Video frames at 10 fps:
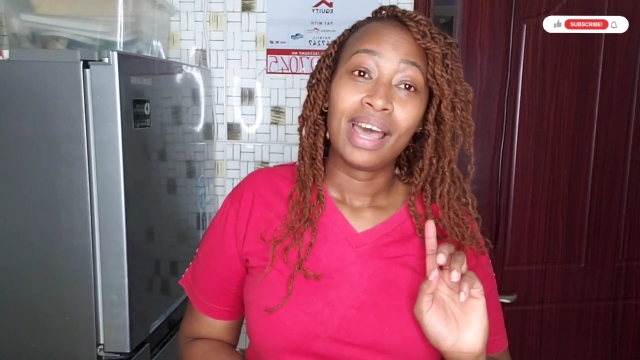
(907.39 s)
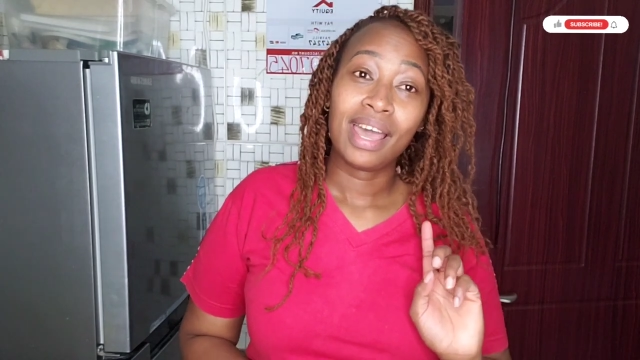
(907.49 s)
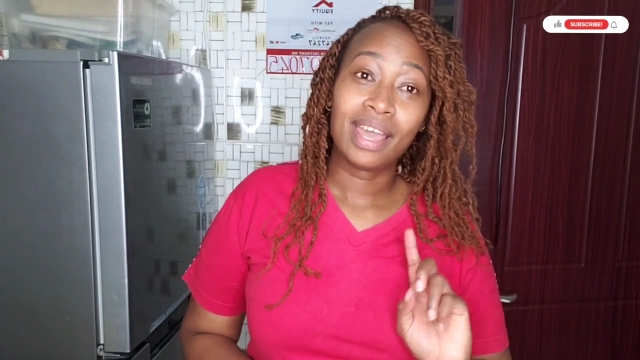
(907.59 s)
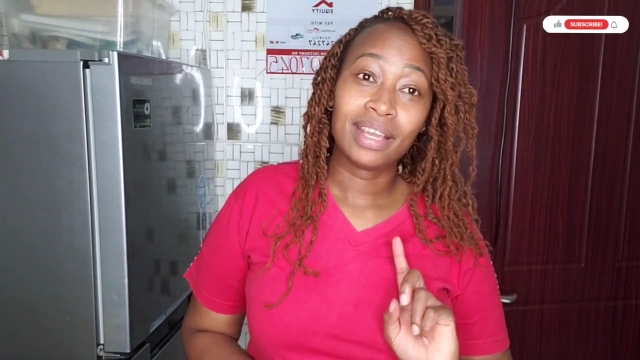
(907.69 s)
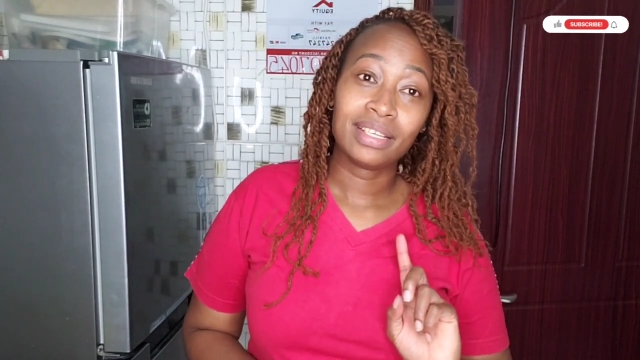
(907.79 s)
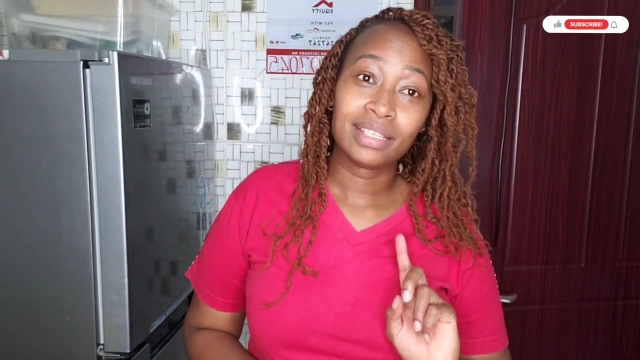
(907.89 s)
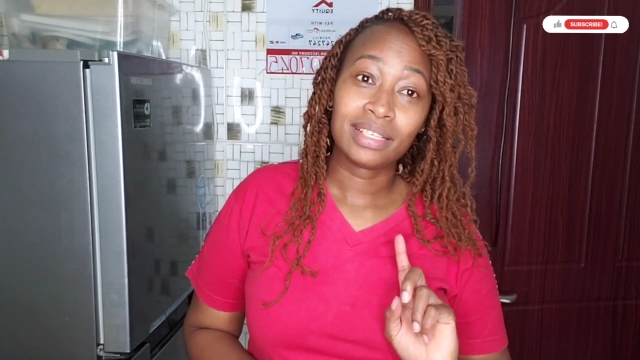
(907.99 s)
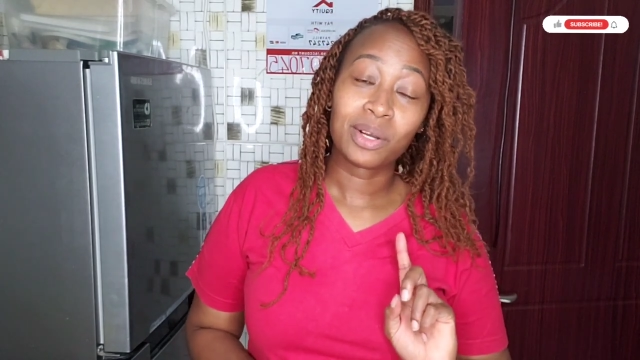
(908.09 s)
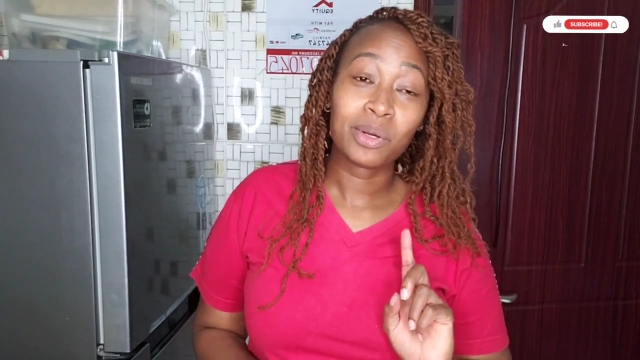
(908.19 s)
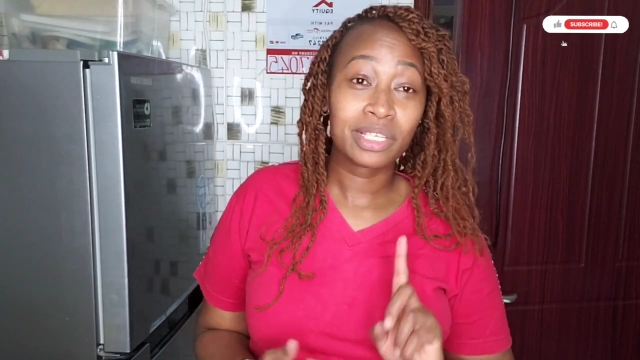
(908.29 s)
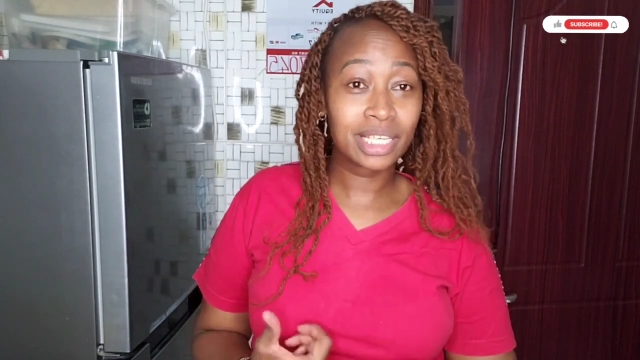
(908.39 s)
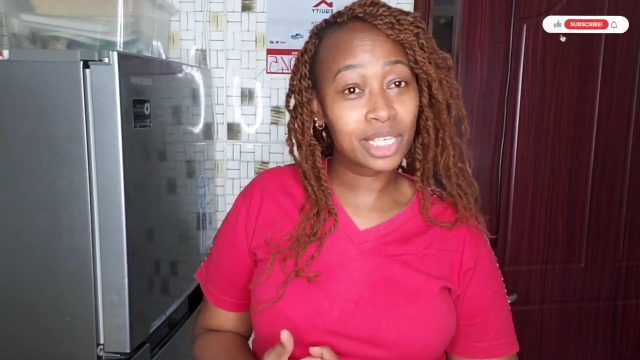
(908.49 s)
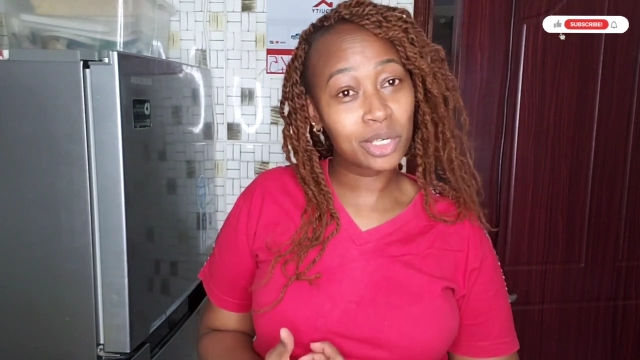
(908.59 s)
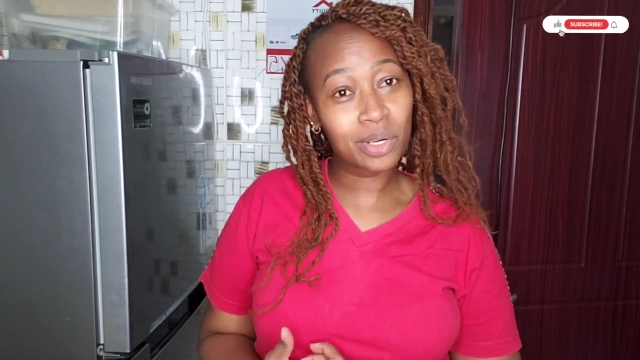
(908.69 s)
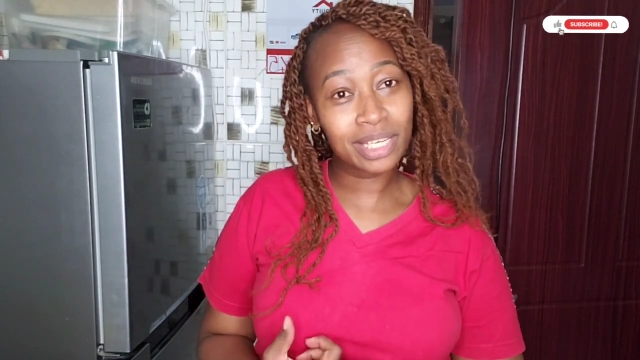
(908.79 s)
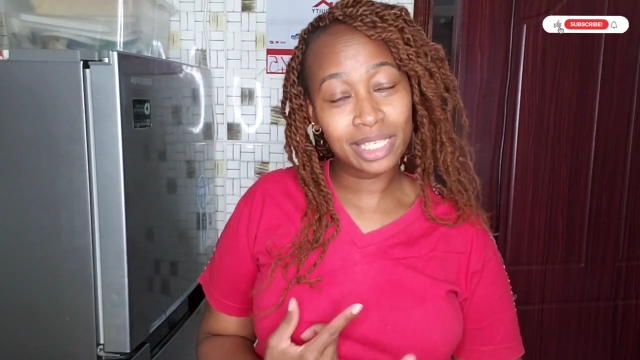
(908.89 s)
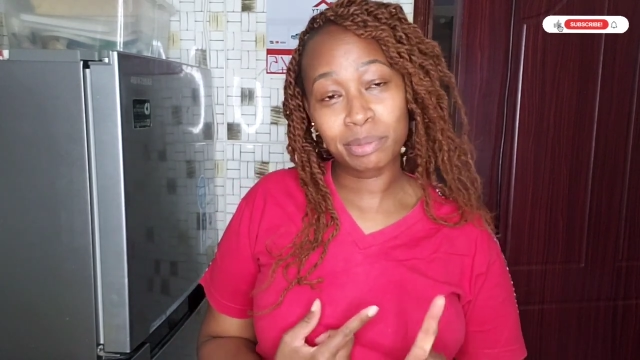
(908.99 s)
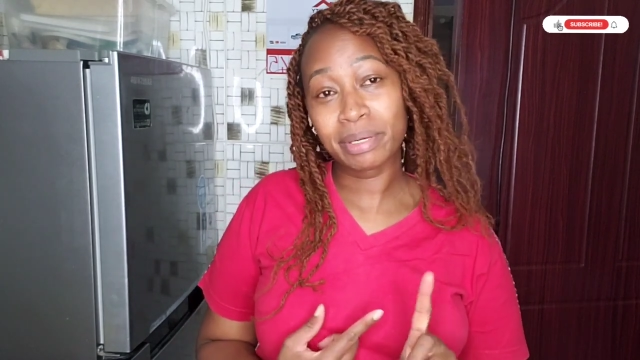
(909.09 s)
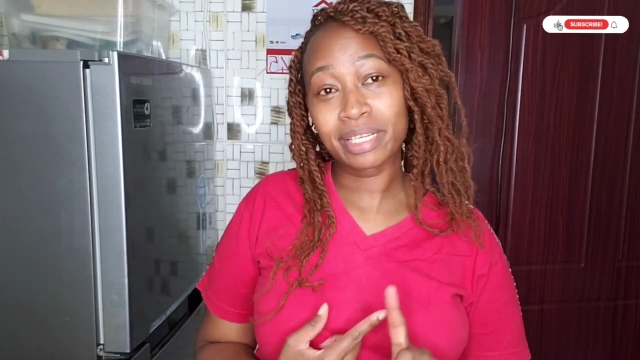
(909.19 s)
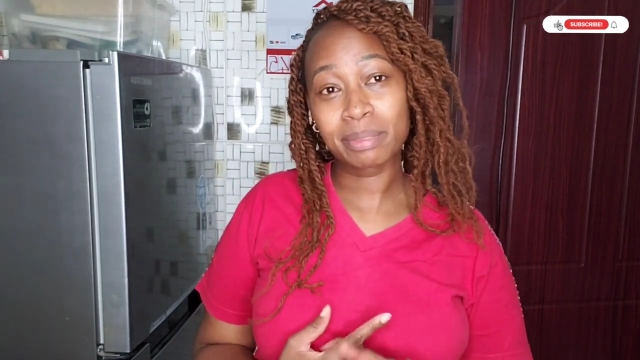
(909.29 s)
and on TikTok
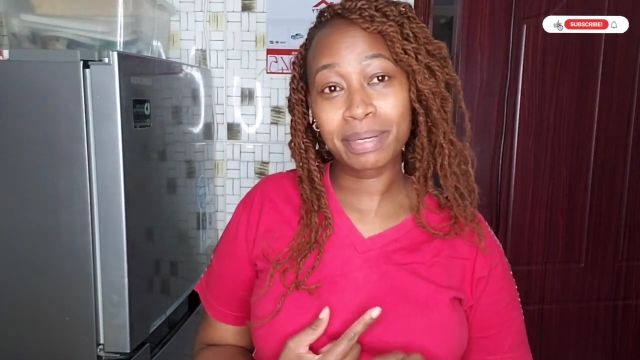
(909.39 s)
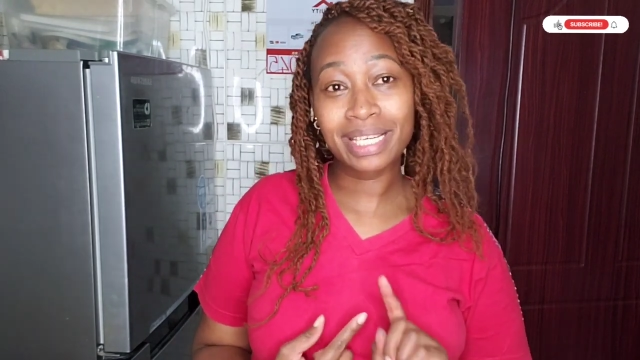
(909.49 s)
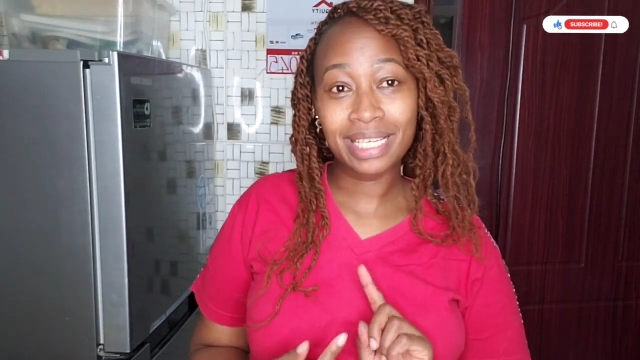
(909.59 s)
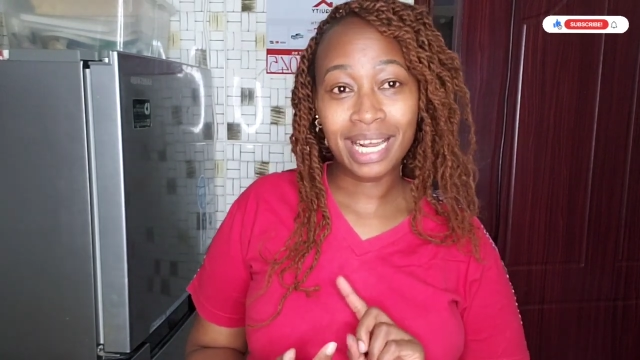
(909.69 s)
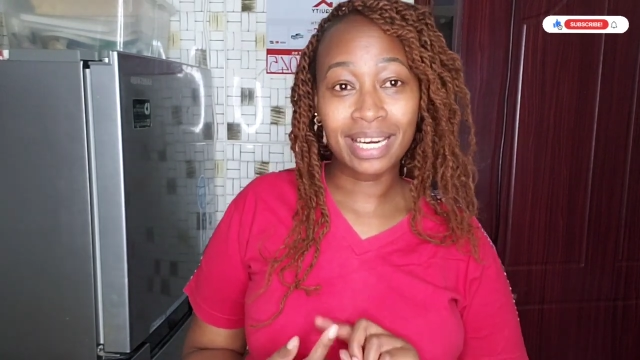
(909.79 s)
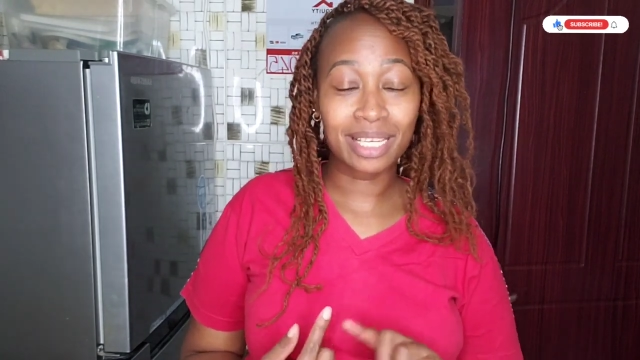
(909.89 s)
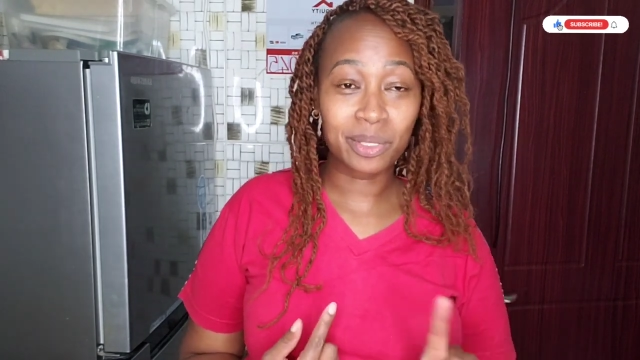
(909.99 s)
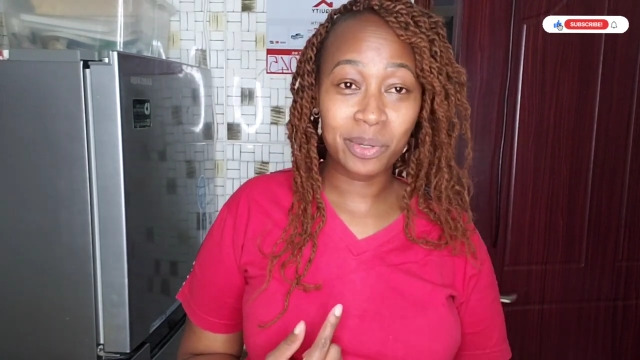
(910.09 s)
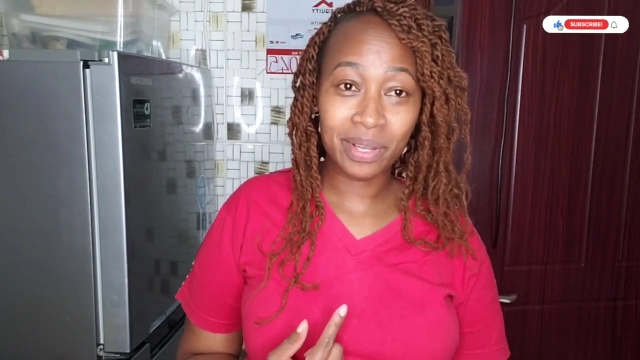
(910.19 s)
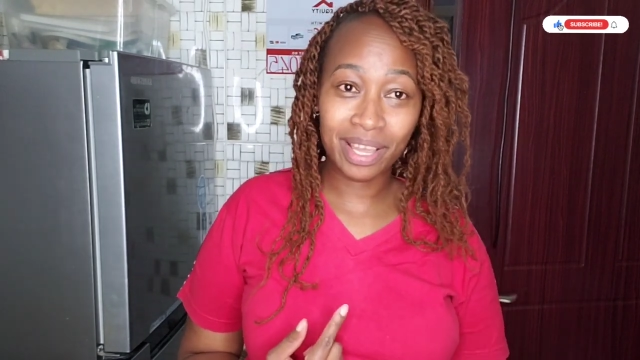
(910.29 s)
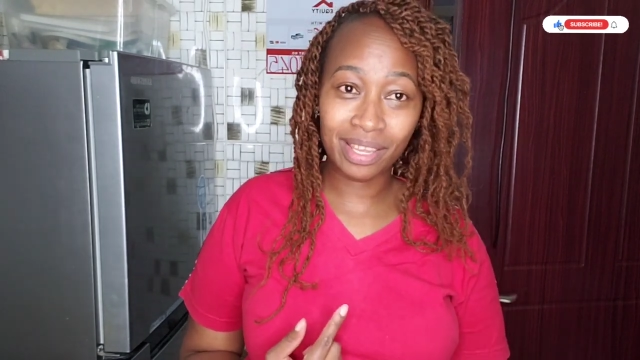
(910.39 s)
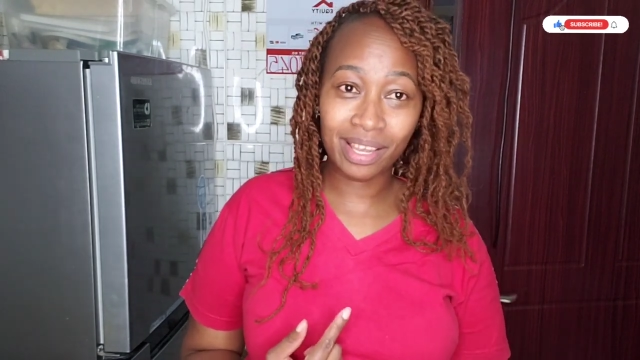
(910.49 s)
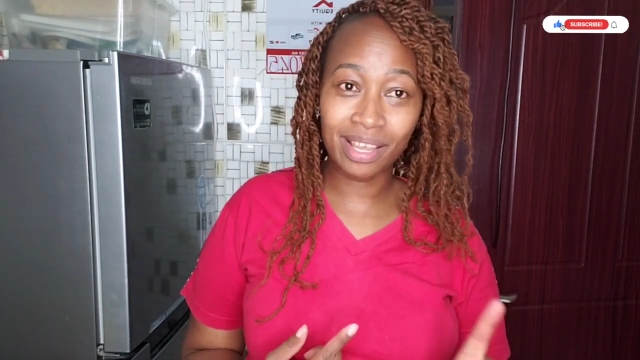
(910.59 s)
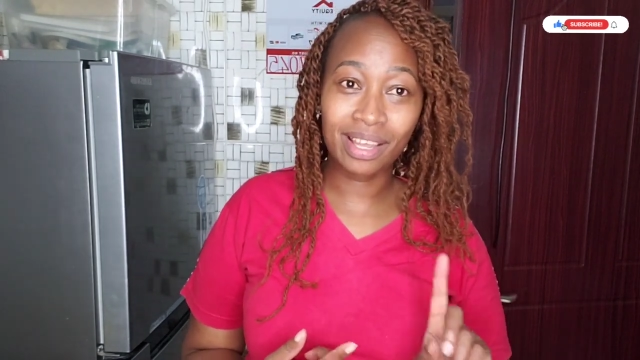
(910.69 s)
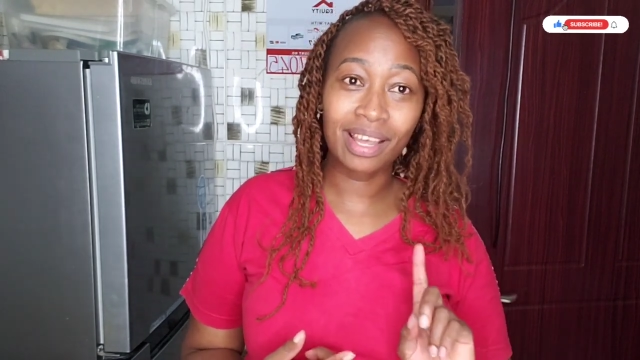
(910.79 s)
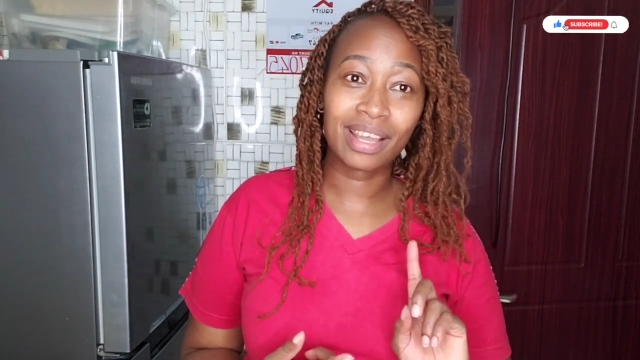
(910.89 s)
is Smart underscore Kenya,